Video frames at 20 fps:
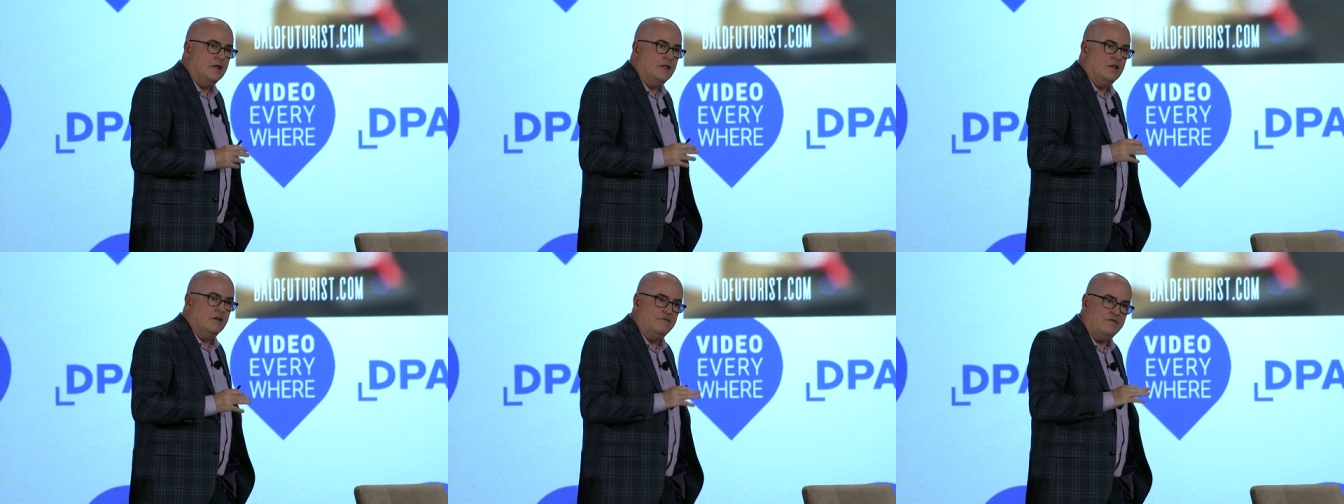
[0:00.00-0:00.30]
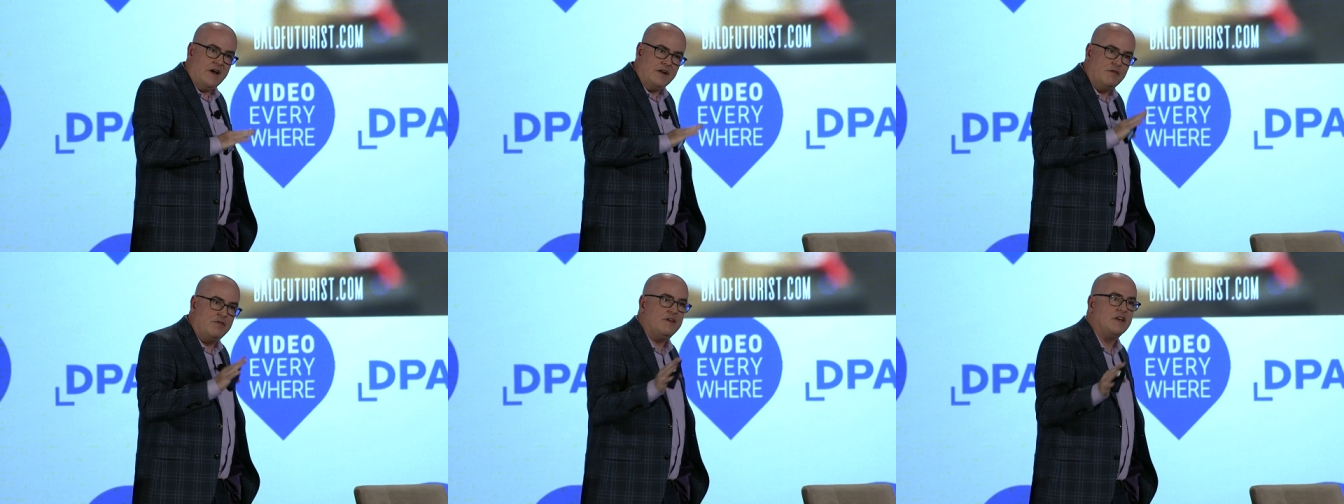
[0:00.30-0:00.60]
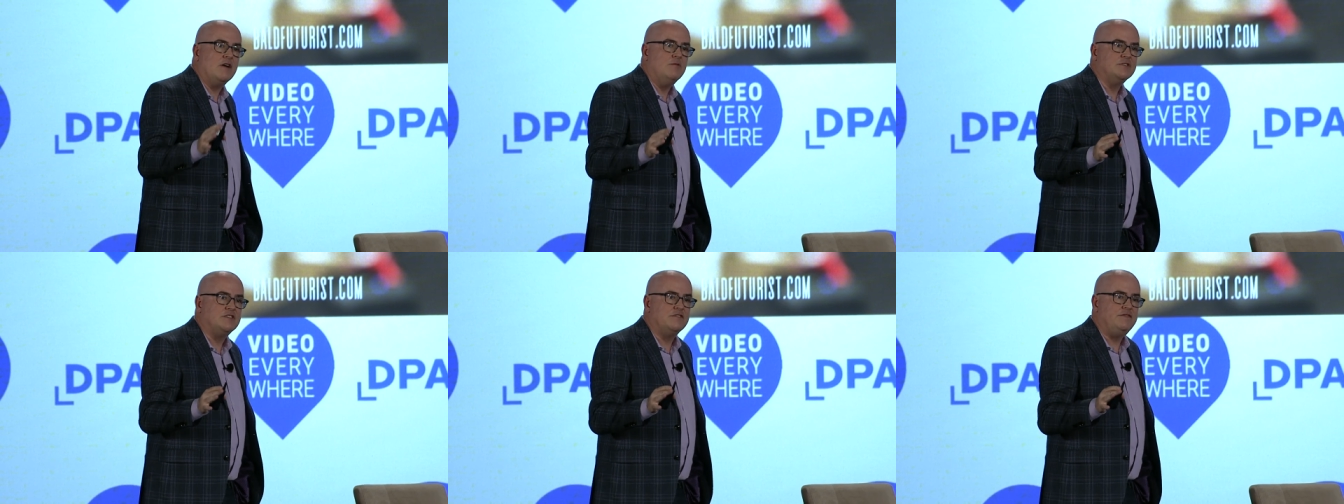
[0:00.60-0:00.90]
Final thing I
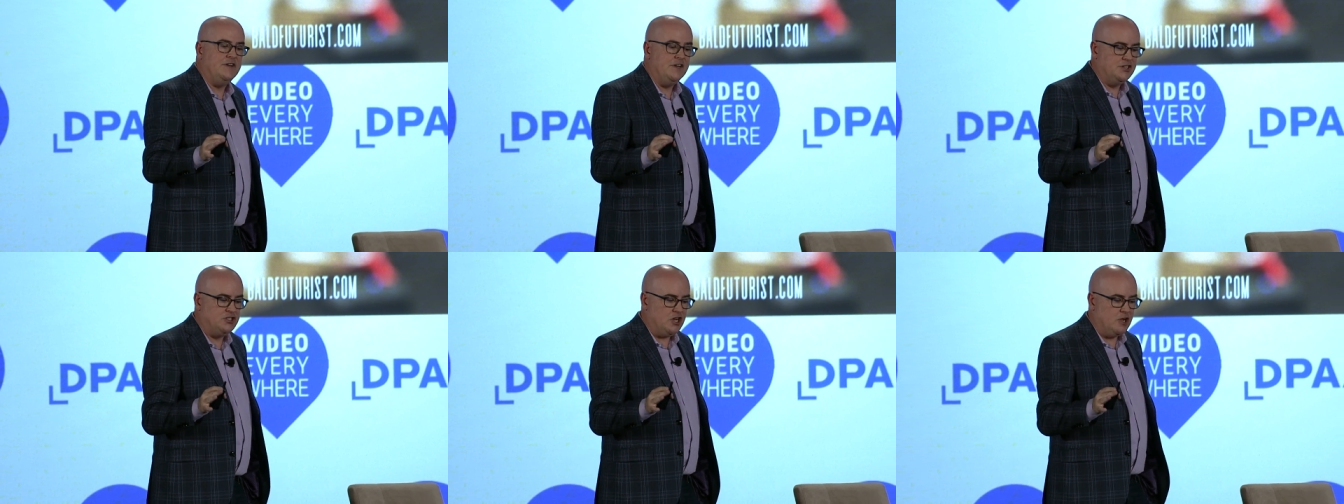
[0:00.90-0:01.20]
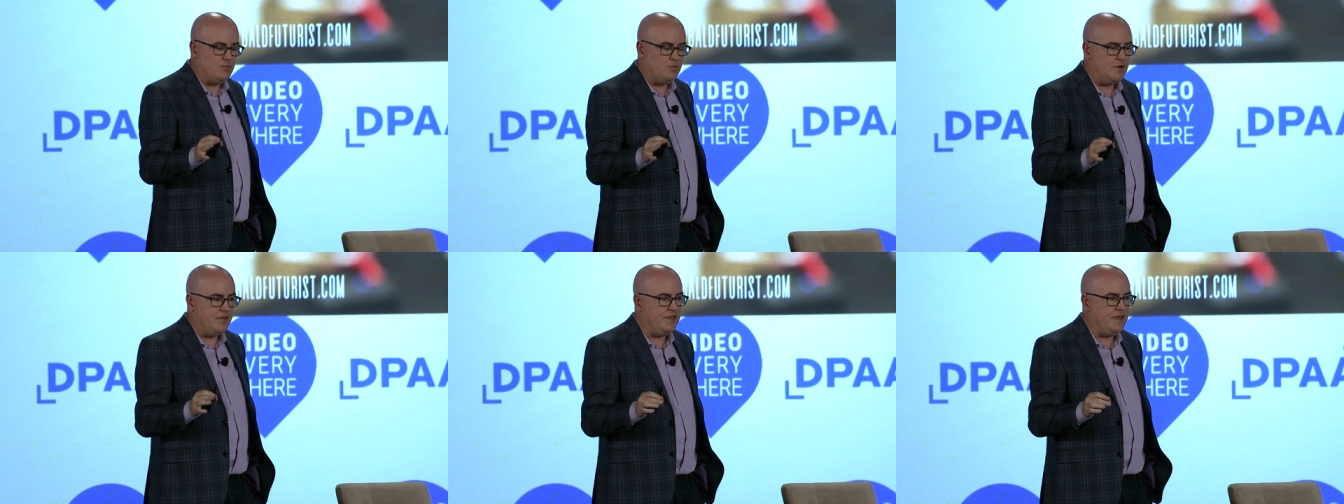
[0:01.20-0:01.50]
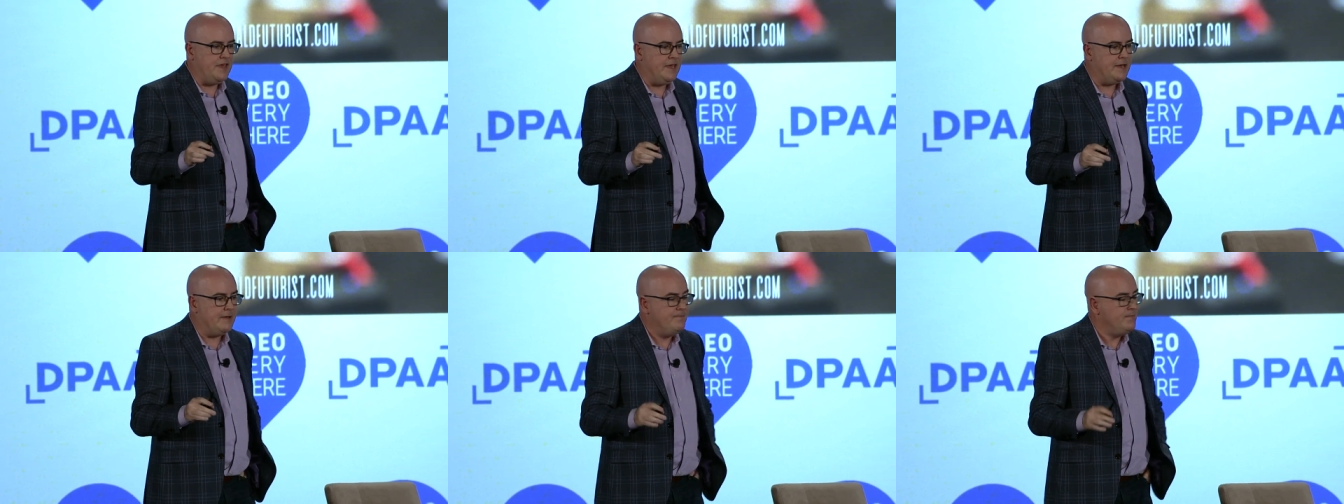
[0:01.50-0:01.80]
want to finish up with
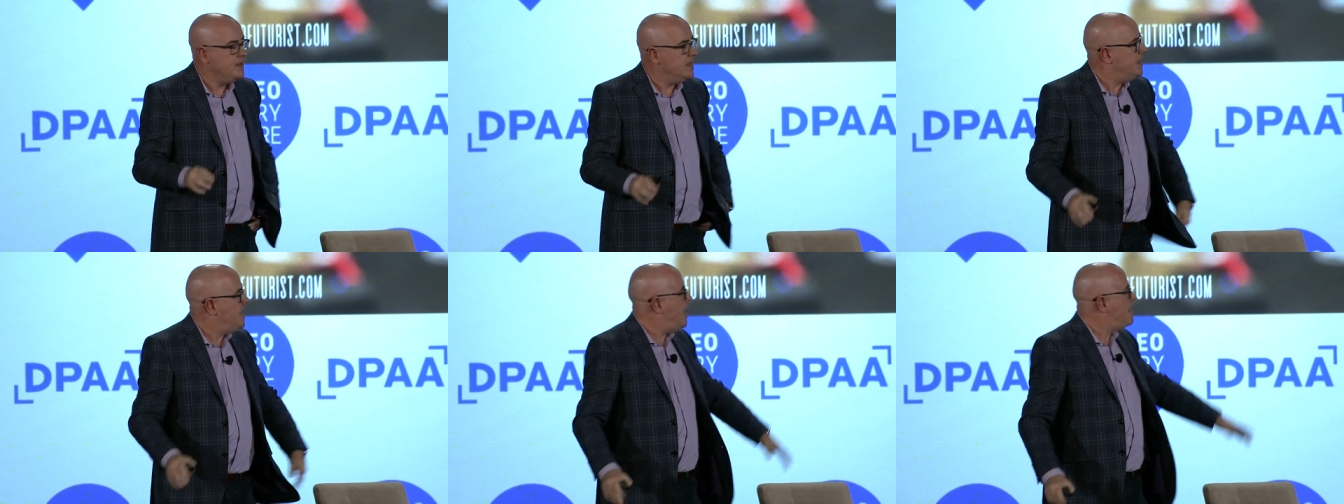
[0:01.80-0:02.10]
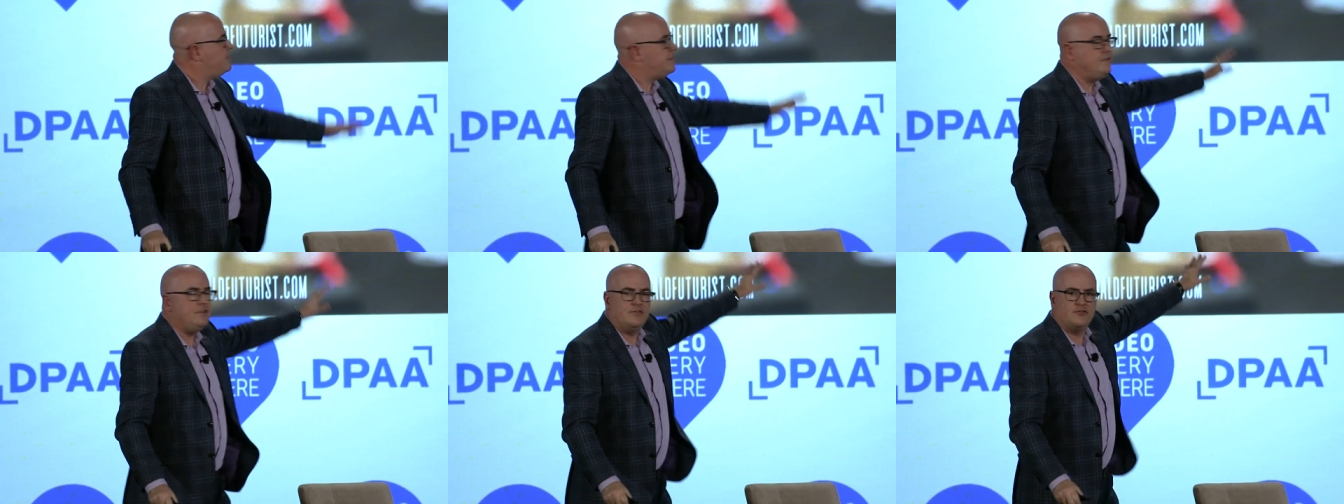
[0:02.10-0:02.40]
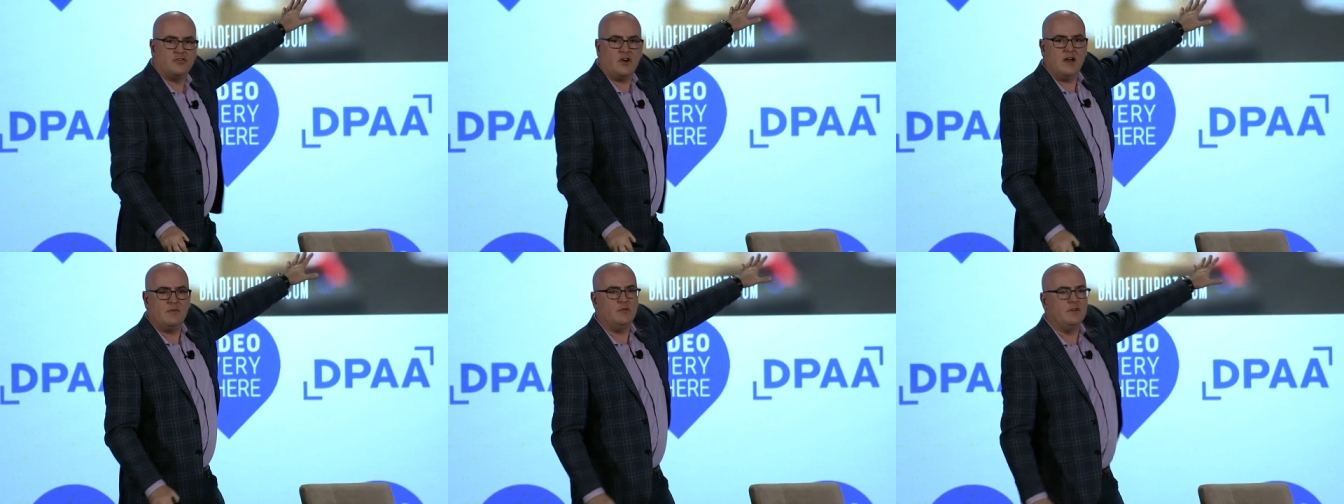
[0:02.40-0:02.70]
here. How many of you have
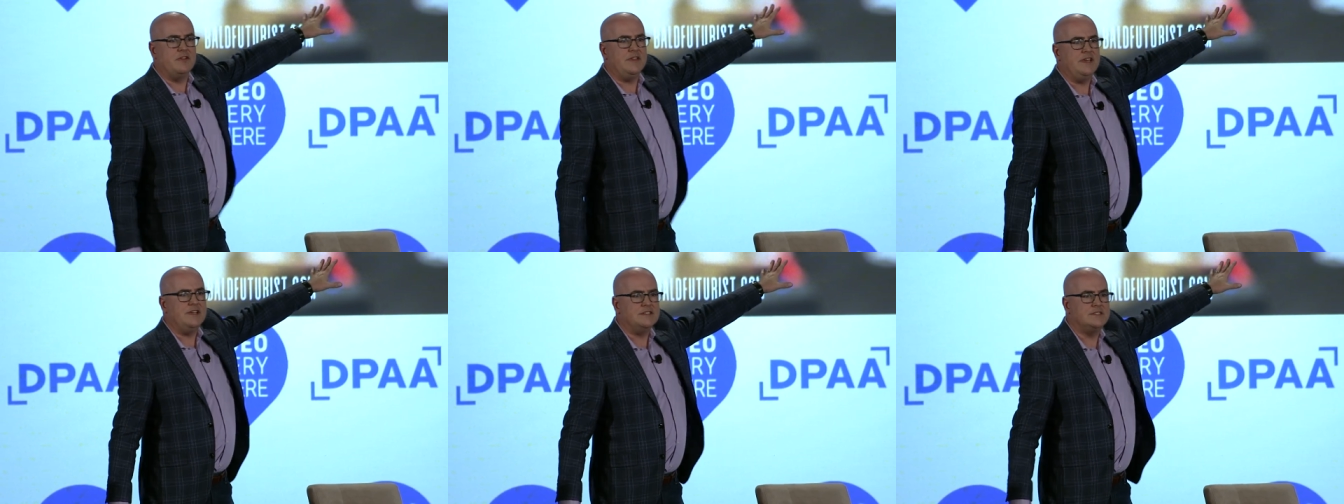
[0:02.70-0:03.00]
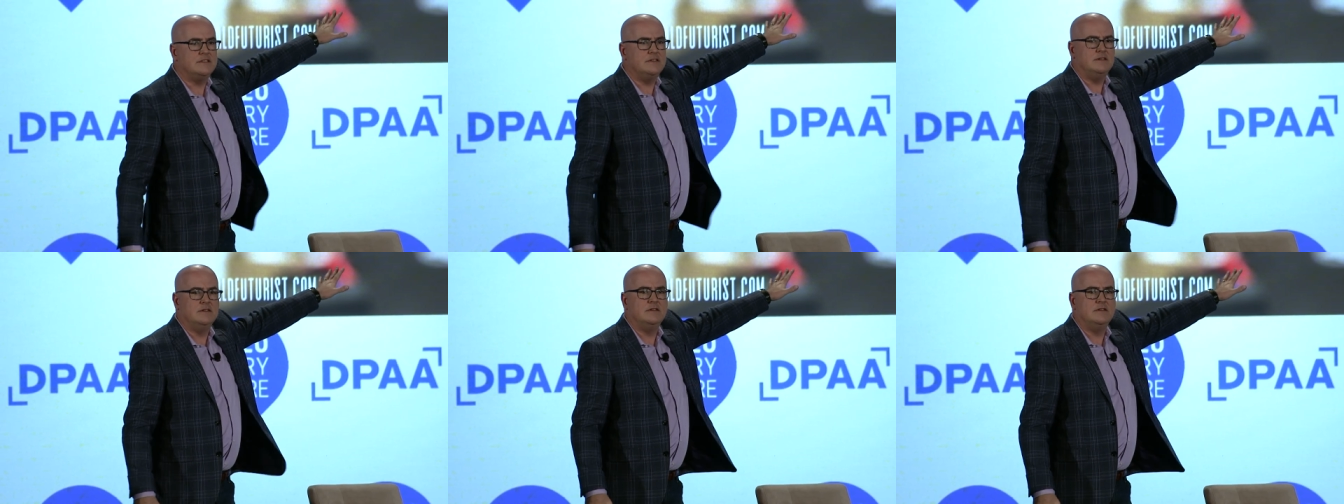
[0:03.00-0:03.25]
tried one of these?